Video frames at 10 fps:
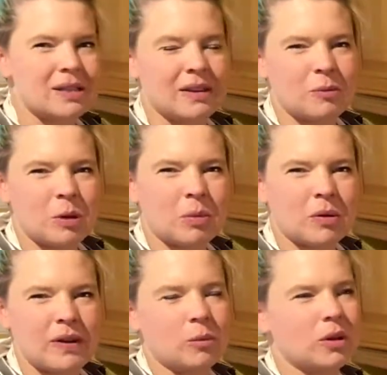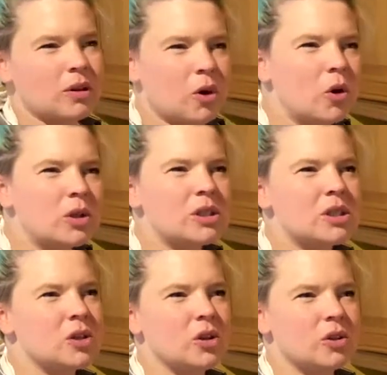I think people think, well, they're cooked
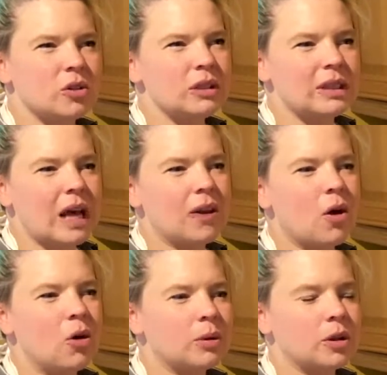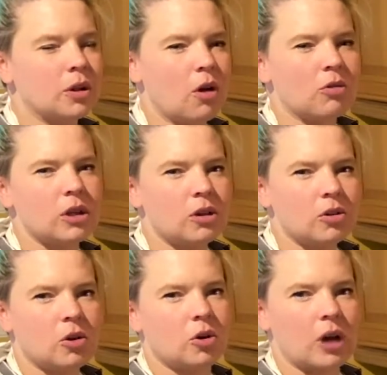so they don't need that long, but the longer you
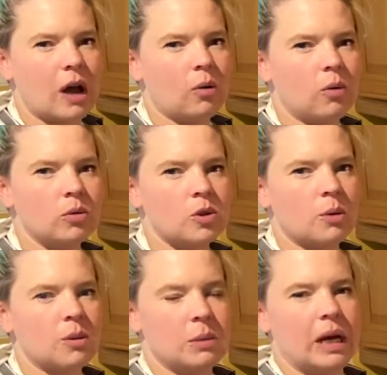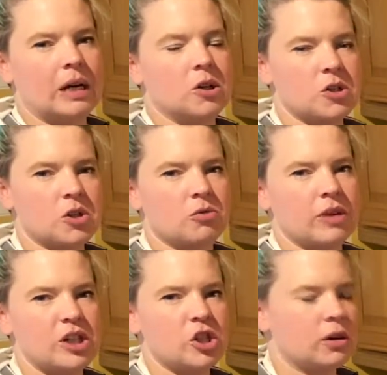cook out chopped tomatoes, the
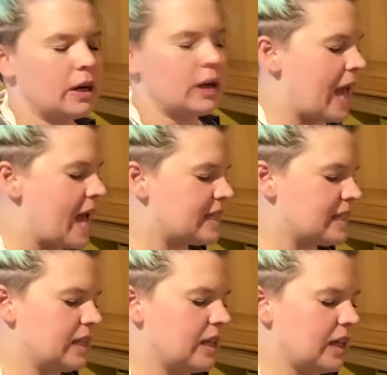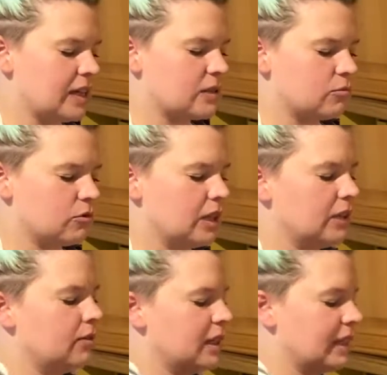richer it gets, and you can get some
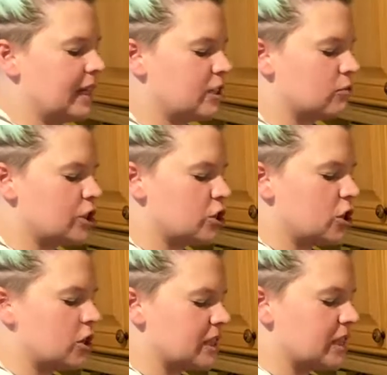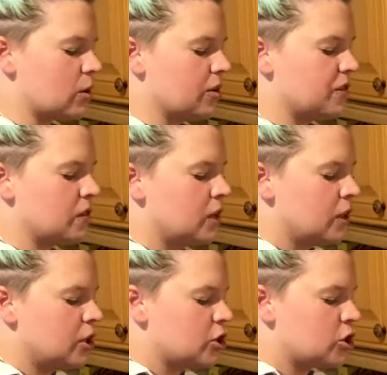really nice rich sauces out of
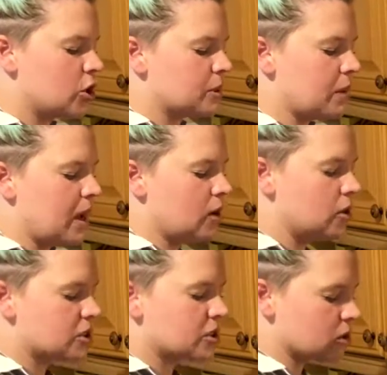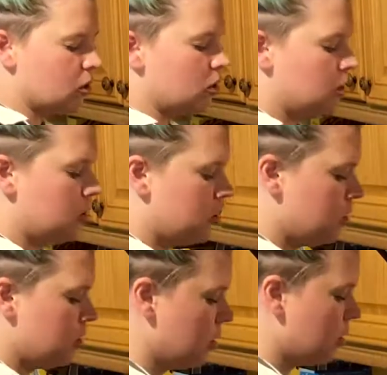chopped tomatoes. So
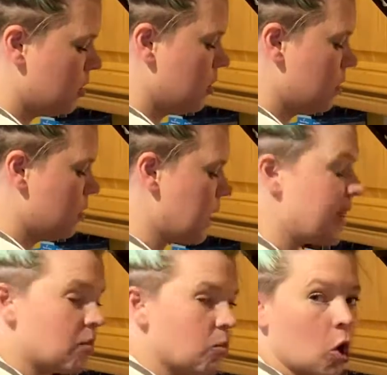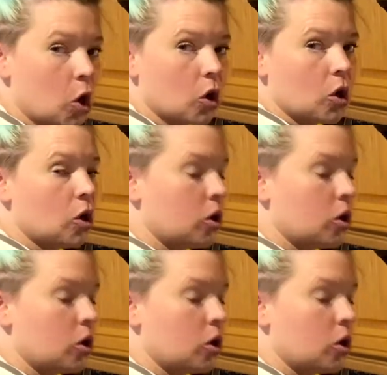let them cook.